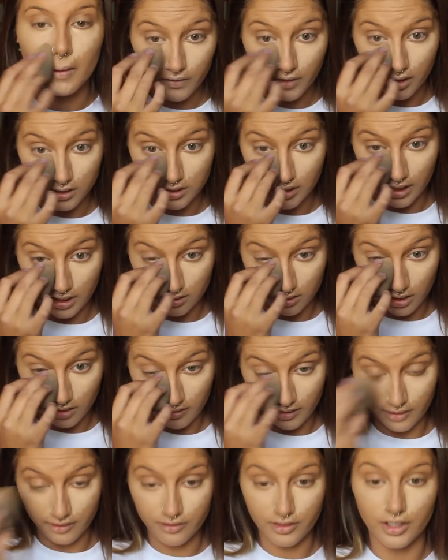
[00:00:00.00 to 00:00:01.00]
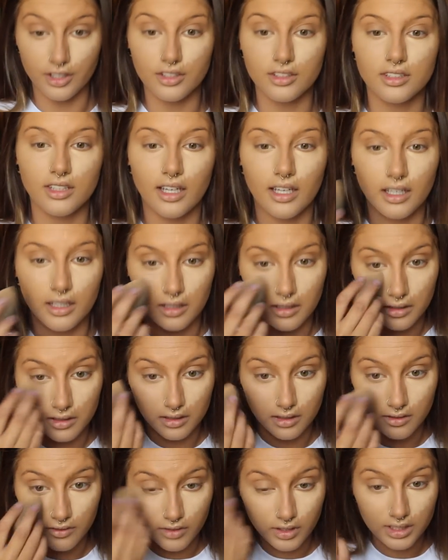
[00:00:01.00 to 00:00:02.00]
Feels like love at first sight.
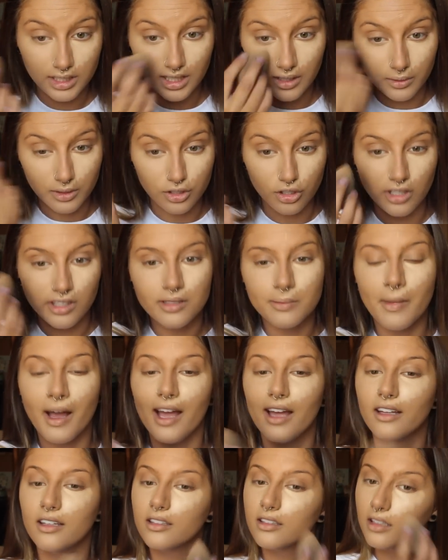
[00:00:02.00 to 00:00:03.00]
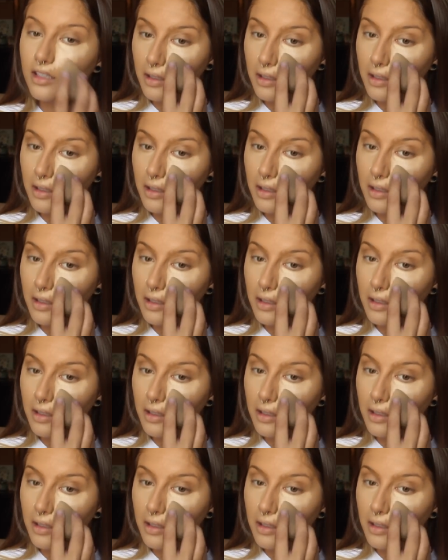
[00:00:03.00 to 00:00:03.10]
Feels like we just met.